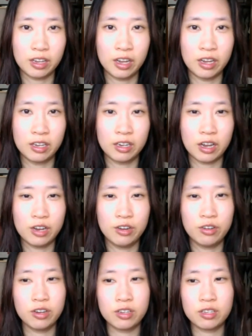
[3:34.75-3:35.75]
And I
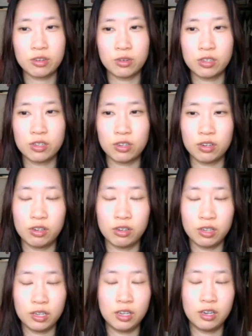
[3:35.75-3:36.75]
noticed
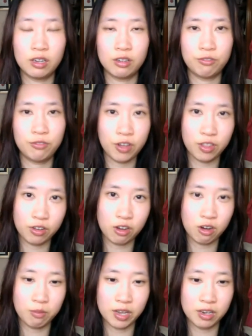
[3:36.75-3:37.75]
also in a further
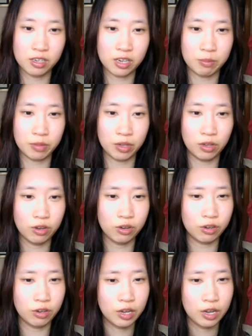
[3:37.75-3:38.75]
comment down
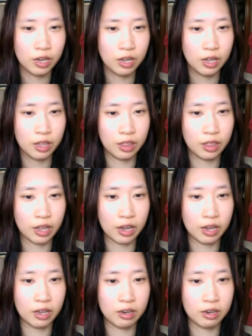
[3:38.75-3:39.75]
below
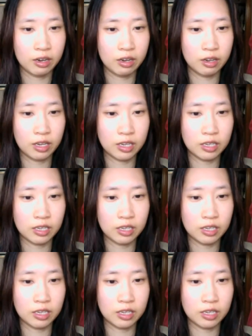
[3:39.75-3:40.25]
that he